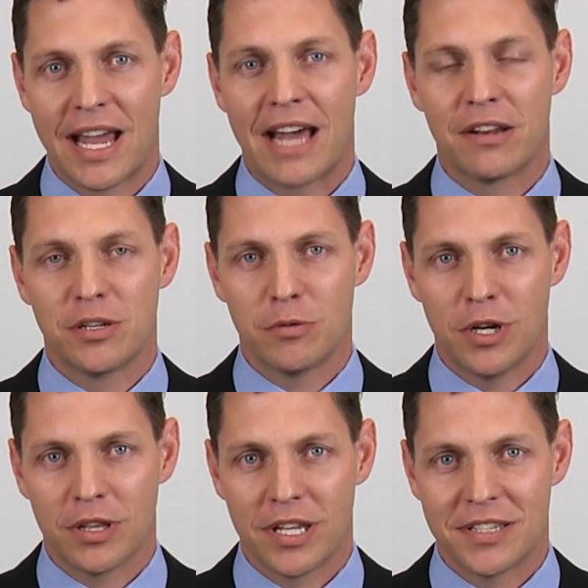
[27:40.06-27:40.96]
how to do
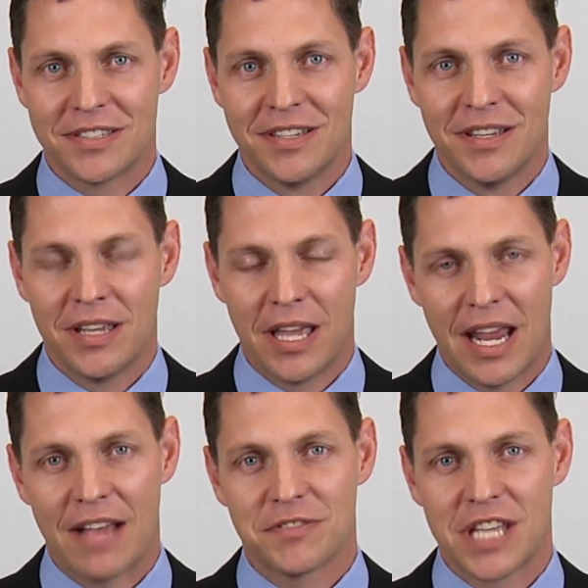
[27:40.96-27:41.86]
all this and
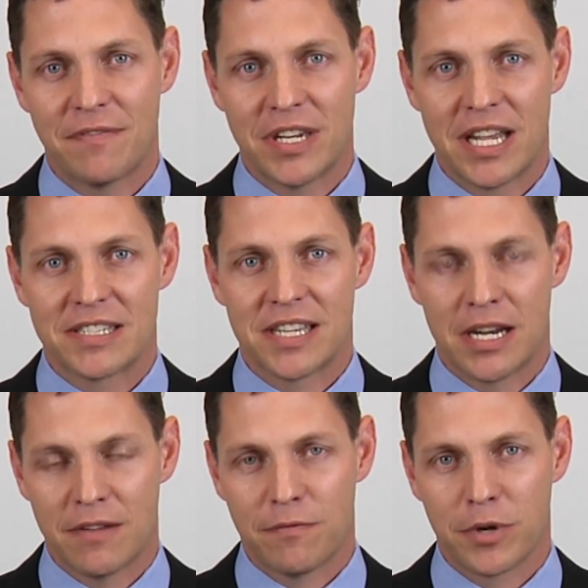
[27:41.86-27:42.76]
have safety nets set
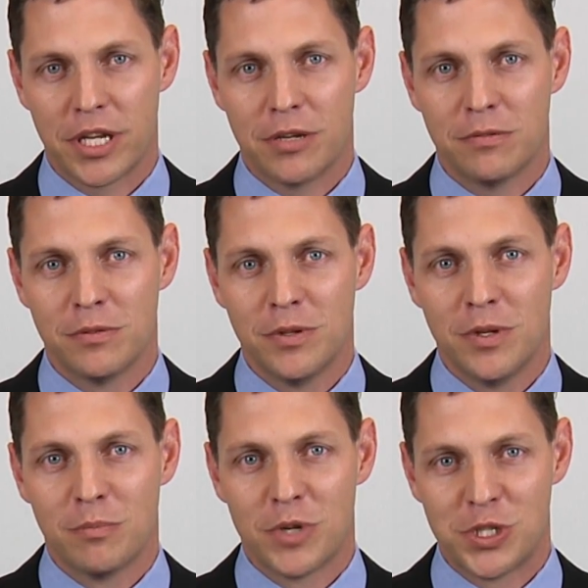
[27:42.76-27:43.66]
up for you,
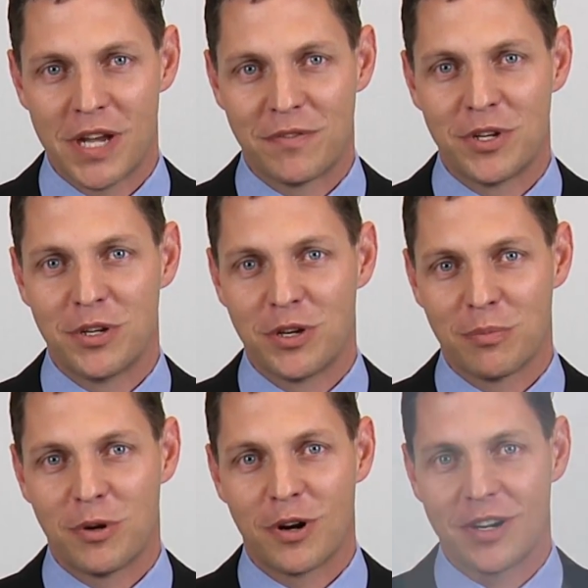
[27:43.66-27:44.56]
but you have to do your
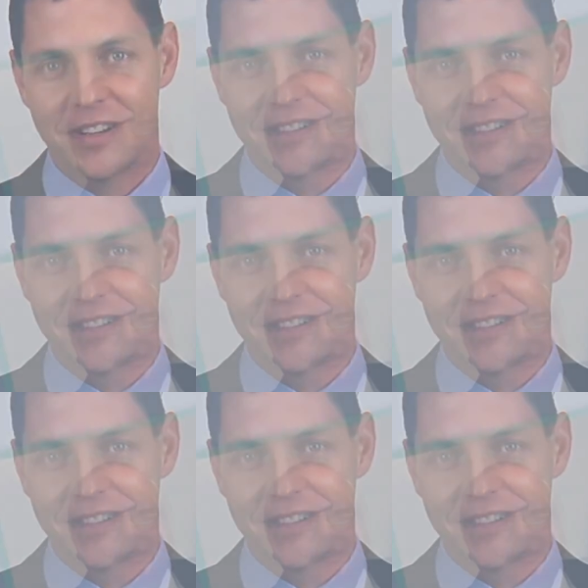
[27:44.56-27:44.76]
part.